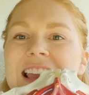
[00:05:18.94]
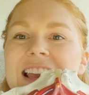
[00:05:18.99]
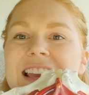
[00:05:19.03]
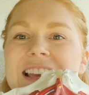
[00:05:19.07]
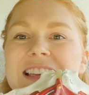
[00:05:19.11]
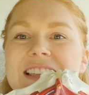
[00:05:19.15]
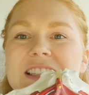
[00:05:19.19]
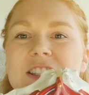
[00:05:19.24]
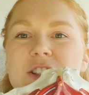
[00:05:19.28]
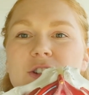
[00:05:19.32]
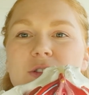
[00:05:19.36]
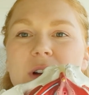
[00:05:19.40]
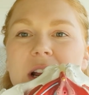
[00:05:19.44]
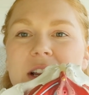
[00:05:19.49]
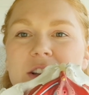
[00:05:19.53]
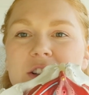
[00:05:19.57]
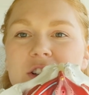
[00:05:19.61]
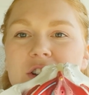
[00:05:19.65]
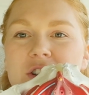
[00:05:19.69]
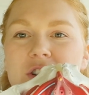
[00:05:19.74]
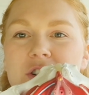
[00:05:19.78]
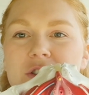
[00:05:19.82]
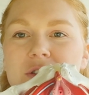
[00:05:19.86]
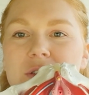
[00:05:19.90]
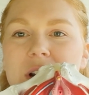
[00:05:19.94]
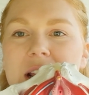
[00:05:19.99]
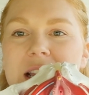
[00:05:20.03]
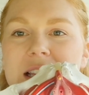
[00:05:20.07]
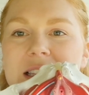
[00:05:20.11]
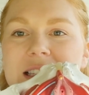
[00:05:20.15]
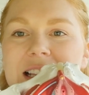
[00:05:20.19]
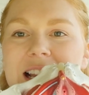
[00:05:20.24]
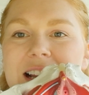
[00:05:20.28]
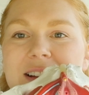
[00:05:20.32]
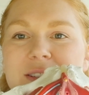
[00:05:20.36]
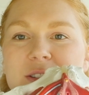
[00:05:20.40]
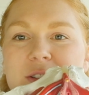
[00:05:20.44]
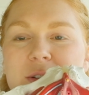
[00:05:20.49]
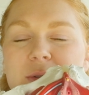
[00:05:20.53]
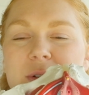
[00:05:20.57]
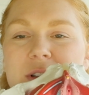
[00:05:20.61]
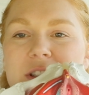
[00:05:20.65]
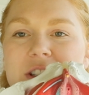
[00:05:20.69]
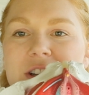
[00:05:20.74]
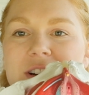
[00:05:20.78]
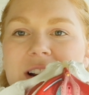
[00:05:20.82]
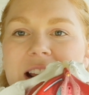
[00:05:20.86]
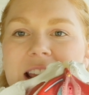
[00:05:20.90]
Stretch straight down
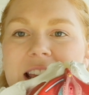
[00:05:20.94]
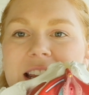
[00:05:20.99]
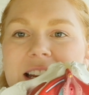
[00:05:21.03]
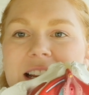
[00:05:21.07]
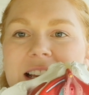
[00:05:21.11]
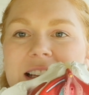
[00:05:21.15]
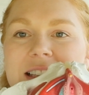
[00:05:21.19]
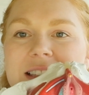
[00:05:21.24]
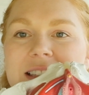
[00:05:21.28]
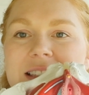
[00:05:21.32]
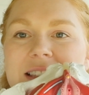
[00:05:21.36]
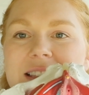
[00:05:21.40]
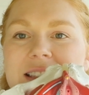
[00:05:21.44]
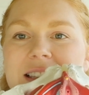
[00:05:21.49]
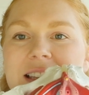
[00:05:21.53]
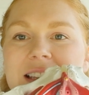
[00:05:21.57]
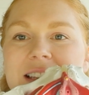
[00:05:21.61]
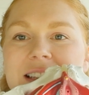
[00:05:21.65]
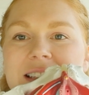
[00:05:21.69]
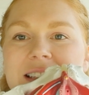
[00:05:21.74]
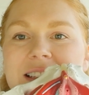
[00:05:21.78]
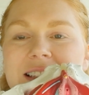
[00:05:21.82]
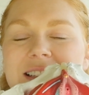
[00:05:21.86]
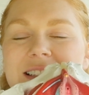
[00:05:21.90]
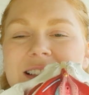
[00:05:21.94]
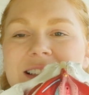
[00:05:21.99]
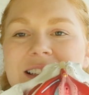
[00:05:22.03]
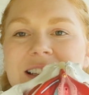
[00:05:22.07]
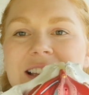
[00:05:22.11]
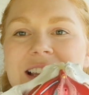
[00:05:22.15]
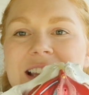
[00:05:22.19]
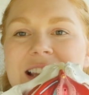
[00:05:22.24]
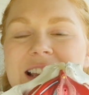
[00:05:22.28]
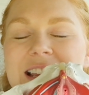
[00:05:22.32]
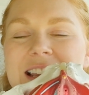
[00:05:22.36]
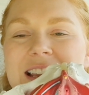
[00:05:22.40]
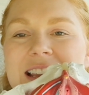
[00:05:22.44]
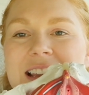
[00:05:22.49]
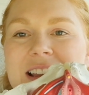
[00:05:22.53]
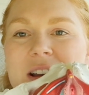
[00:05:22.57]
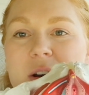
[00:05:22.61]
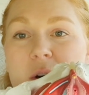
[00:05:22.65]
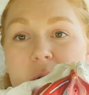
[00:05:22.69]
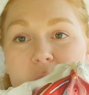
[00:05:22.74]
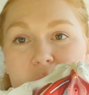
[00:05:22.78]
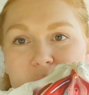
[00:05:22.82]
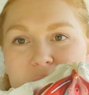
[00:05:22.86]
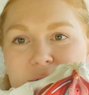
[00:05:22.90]
towards your anus.
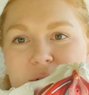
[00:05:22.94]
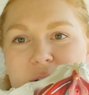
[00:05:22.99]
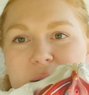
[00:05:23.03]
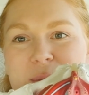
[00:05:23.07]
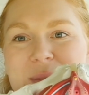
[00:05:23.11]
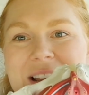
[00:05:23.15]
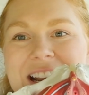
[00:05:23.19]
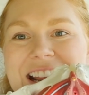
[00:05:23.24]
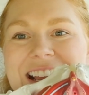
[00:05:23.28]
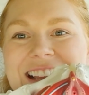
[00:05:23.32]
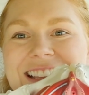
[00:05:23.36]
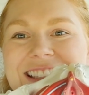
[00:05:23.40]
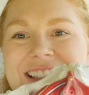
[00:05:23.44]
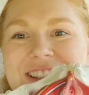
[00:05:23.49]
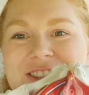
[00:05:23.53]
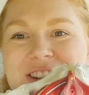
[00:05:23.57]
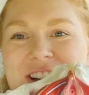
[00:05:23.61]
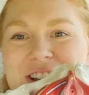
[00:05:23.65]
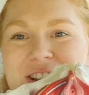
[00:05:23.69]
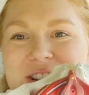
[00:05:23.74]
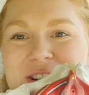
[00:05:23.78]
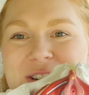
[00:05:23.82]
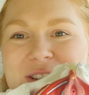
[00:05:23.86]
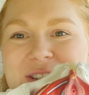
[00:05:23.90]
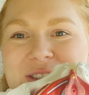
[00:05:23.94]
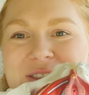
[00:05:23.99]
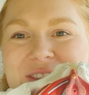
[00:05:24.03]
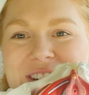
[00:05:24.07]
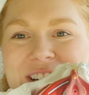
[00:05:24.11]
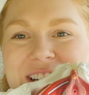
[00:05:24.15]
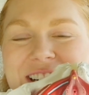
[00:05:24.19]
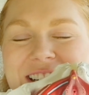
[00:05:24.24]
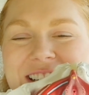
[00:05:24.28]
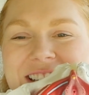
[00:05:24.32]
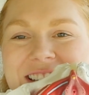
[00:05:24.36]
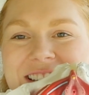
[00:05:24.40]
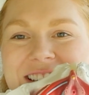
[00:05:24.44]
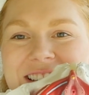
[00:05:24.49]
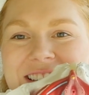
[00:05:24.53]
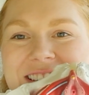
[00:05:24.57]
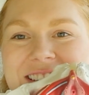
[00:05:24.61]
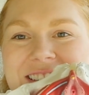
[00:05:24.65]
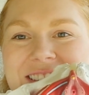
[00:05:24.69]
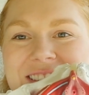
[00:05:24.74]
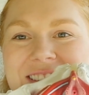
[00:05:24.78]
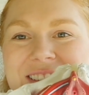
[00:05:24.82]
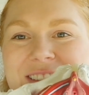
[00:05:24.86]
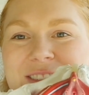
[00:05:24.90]
Hold for a minute, stretch over,
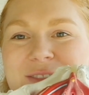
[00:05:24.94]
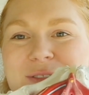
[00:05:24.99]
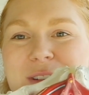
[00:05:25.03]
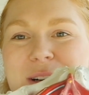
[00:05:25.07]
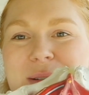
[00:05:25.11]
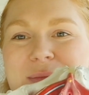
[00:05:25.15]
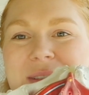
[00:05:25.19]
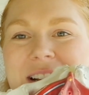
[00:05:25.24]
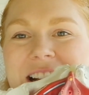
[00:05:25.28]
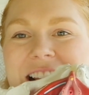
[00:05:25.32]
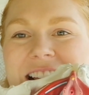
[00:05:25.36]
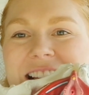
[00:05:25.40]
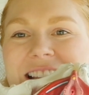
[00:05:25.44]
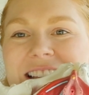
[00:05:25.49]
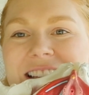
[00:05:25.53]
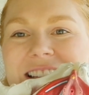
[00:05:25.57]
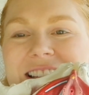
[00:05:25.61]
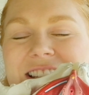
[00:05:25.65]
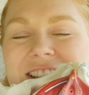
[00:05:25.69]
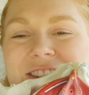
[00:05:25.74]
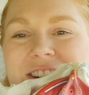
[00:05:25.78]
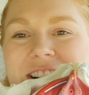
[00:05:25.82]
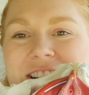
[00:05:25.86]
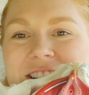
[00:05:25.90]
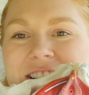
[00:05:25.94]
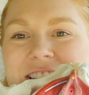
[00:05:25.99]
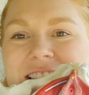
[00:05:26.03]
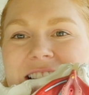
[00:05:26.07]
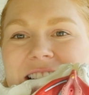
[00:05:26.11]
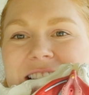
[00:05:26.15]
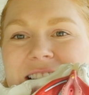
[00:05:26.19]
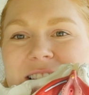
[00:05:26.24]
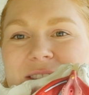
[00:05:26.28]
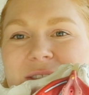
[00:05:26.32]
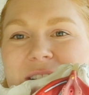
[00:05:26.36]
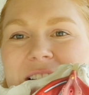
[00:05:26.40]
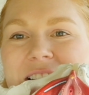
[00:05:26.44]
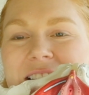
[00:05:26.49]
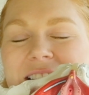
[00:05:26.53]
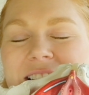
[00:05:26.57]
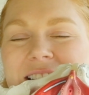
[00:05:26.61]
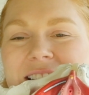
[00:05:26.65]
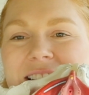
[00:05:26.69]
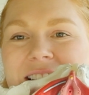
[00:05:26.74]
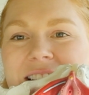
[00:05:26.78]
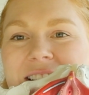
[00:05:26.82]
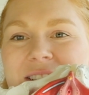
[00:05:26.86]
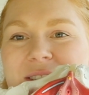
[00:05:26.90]
hold for a minute, stretch this way,
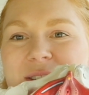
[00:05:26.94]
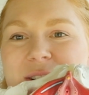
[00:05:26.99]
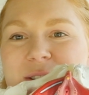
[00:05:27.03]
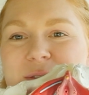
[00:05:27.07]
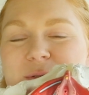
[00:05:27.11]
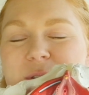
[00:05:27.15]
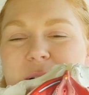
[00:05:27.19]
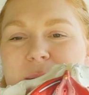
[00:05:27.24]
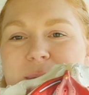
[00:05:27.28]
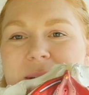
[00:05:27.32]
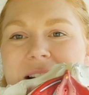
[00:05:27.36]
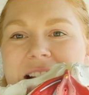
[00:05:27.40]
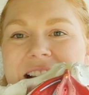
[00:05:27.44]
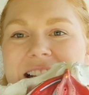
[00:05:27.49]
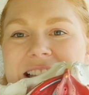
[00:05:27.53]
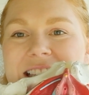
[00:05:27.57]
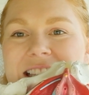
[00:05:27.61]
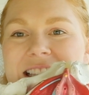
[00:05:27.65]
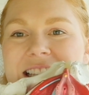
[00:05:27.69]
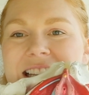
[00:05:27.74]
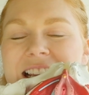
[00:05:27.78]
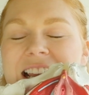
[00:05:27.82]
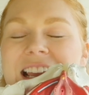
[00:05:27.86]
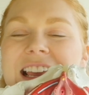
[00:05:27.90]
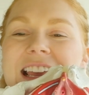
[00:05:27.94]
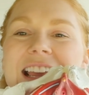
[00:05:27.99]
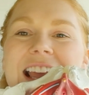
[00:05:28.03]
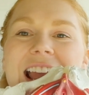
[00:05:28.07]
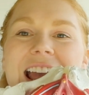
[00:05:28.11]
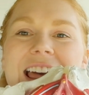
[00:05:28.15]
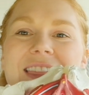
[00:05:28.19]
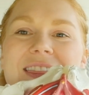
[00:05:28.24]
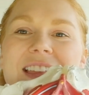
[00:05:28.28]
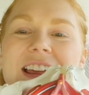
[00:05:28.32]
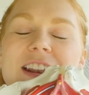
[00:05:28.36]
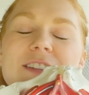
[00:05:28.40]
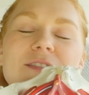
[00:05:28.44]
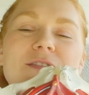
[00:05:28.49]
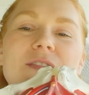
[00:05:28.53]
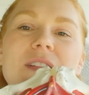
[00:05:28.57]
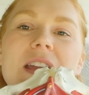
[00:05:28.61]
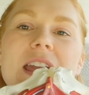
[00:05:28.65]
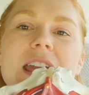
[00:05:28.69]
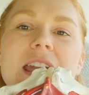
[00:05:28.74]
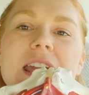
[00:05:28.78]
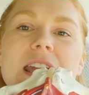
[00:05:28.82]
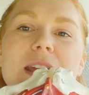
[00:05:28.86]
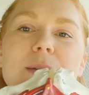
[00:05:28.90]
hold for a minute. And then if
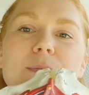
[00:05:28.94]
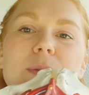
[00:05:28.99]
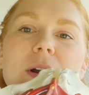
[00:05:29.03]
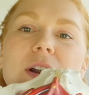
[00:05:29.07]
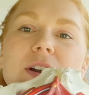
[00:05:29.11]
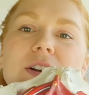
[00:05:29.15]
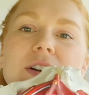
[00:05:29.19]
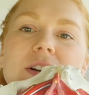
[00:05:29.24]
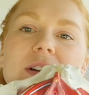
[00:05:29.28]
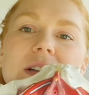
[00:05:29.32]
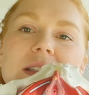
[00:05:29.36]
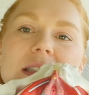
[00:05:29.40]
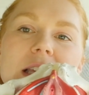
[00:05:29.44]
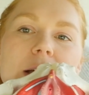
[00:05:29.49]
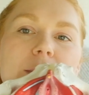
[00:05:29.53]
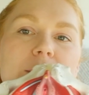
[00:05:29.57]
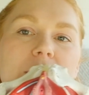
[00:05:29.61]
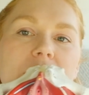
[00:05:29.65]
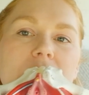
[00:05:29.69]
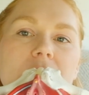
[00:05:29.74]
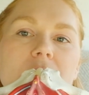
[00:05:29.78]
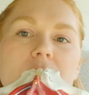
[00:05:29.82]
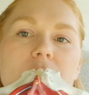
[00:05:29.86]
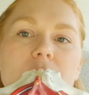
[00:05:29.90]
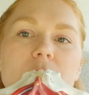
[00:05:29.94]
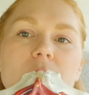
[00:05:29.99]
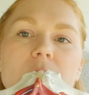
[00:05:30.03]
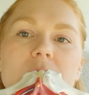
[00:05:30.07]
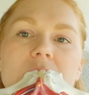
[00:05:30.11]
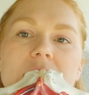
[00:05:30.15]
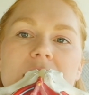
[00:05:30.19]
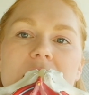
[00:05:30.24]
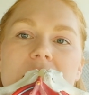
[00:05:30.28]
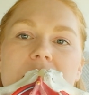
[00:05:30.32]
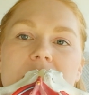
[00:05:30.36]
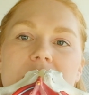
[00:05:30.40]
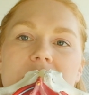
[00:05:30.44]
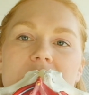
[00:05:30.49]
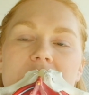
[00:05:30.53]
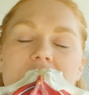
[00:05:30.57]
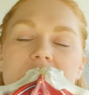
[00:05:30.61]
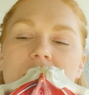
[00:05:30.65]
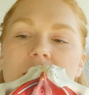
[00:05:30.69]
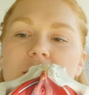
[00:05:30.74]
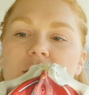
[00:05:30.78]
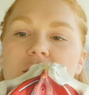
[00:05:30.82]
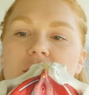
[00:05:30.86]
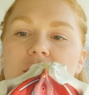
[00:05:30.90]
a partner is helping you, then they
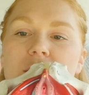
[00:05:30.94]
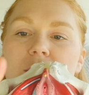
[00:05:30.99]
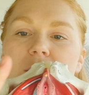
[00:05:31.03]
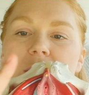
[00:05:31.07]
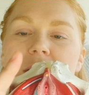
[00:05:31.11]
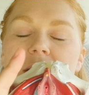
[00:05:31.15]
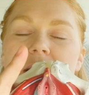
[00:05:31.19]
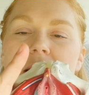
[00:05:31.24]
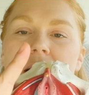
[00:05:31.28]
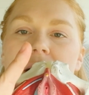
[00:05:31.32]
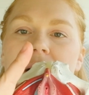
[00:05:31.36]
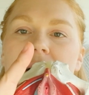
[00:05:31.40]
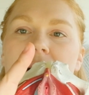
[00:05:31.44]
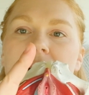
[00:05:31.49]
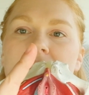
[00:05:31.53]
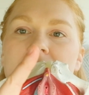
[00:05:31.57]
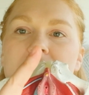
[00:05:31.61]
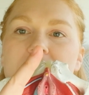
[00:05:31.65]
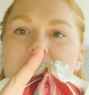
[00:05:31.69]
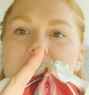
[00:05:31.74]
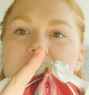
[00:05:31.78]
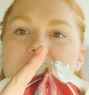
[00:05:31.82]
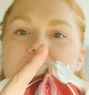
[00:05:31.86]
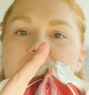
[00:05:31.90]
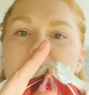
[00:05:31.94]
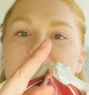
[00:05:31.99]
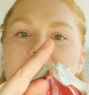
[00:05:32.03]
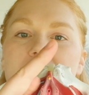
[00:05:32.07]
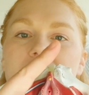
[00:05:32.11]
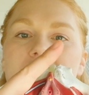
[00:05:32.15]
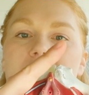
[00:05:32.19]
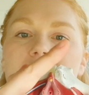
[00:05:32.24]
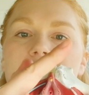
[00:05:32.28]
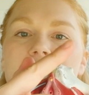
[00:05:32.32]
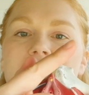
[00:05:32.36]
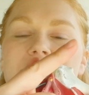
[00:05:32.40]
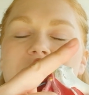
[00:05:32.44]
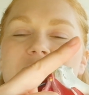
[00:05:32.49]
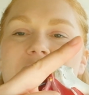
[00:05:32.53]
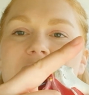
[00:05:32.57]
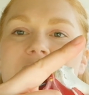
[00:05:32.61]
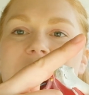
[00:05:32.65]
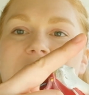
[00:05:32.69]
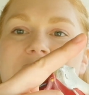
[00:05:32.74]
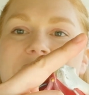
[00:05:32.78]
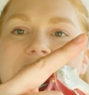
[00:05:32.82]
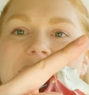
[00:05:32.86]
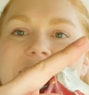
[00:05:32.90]
could use their index finger to
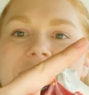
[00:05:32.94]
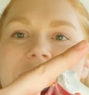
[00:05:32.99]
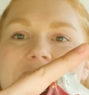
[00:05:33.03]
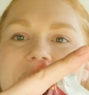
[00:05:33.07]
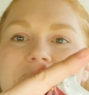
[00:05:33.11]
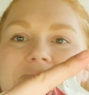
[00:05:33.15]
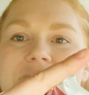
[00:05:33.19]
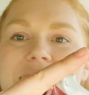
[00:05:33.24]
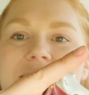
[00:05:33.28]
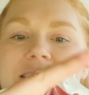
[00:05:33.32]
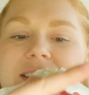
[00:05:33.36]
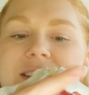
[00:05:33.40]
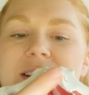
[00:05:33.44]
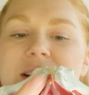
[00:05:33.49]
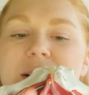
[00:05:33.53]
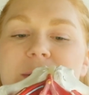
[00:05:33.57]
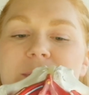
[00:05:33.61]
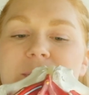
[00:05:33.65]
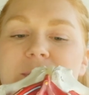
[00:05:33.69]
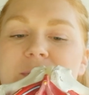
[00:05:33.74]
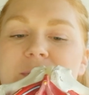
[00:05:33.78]
that second knuckle.